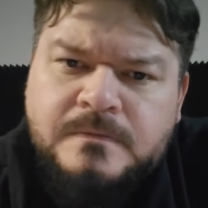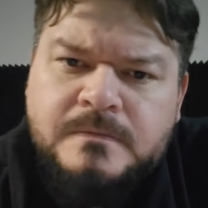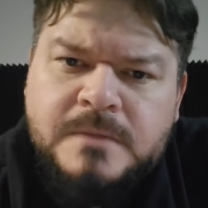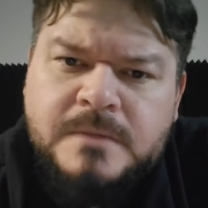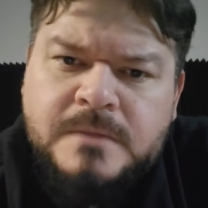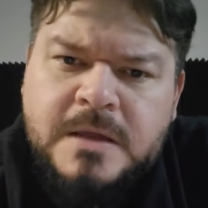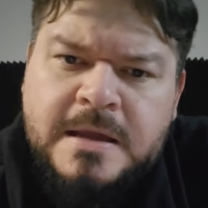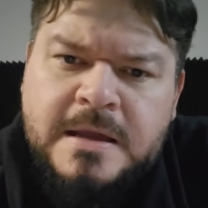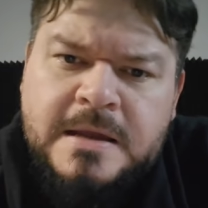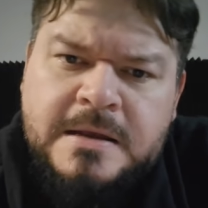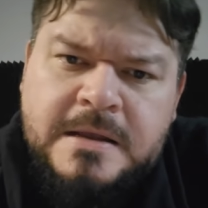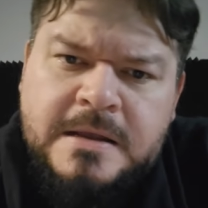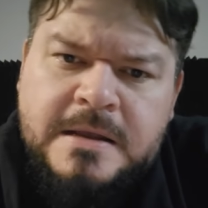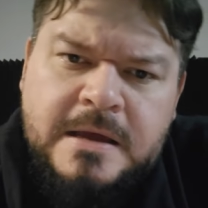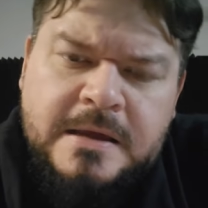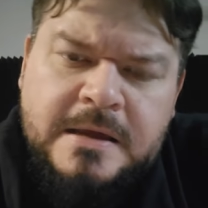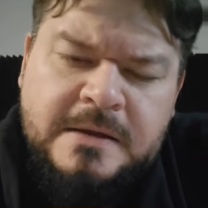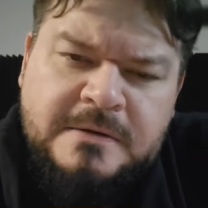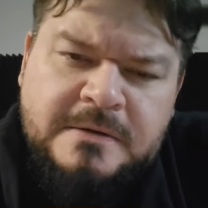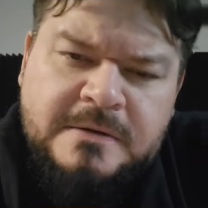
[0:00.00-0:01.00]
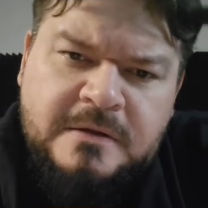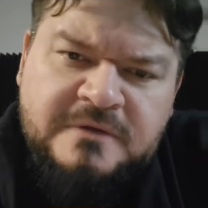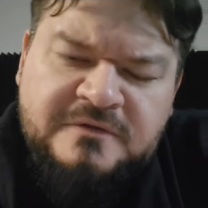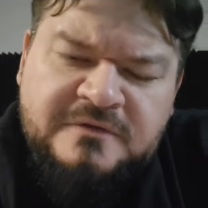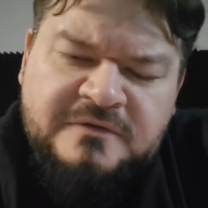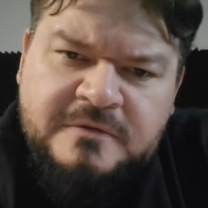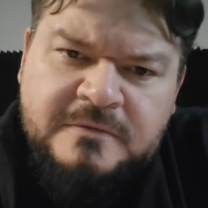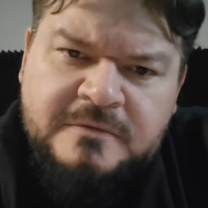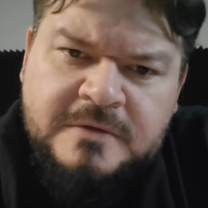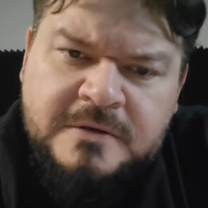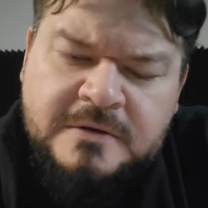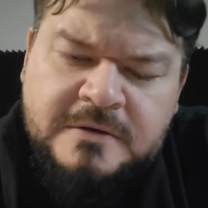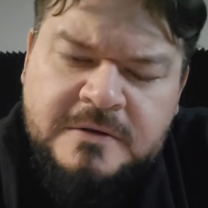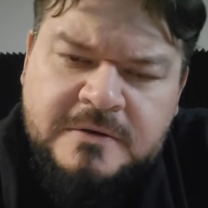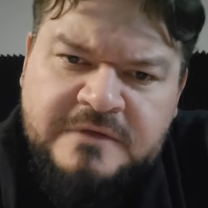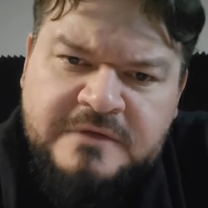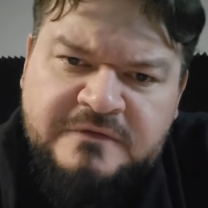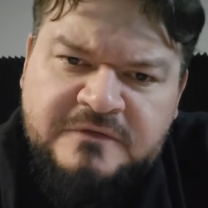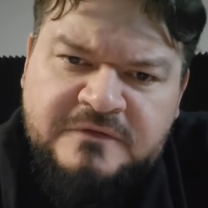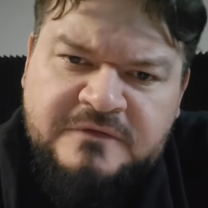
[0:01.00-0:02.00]
And he told us a
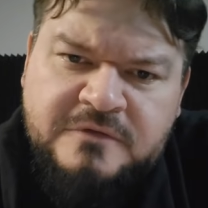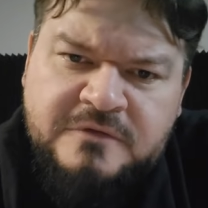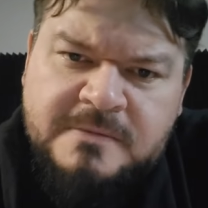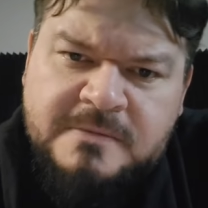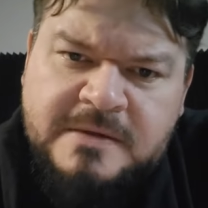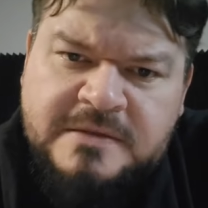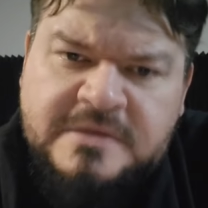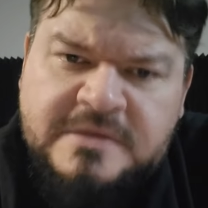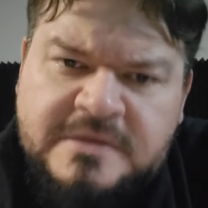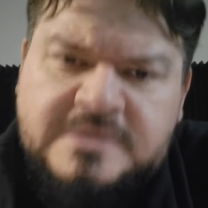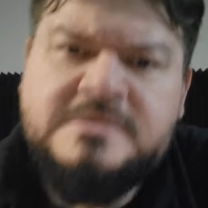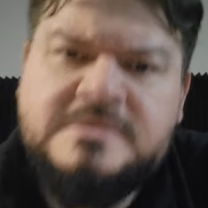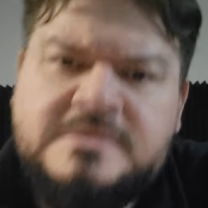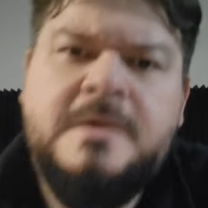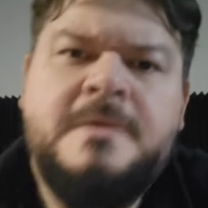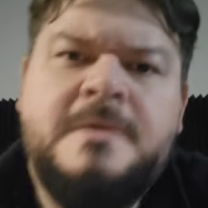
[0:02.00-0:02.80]
crazy story about this